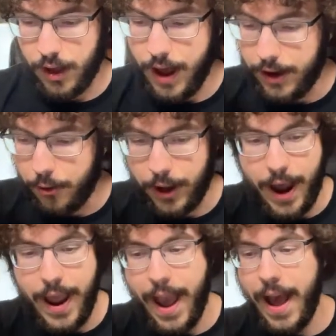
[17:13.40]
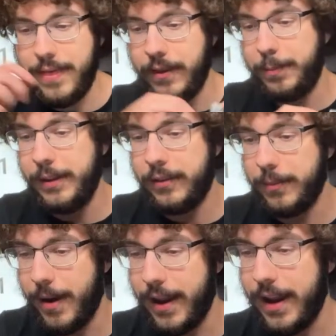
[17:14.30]
I had this piece
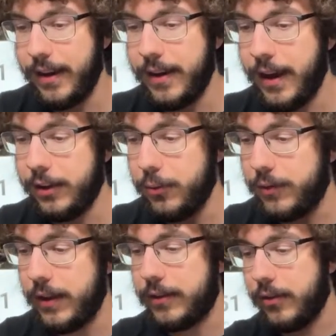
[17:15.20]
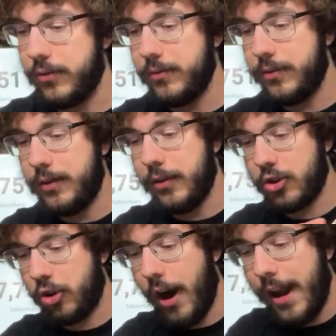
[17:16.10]
in my hand. I used it to
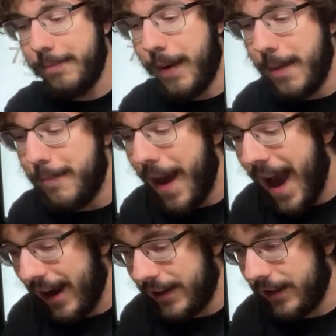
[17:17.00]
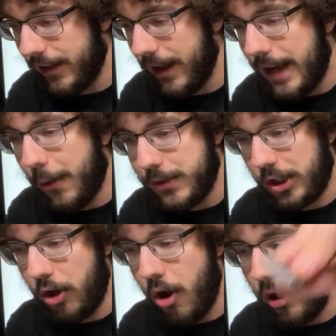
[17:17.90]
describe my back, and now it's
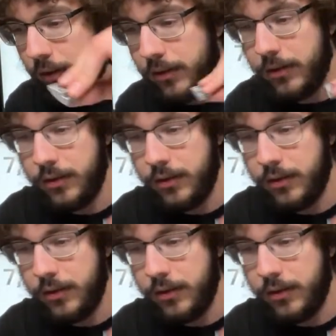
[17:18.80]
gone.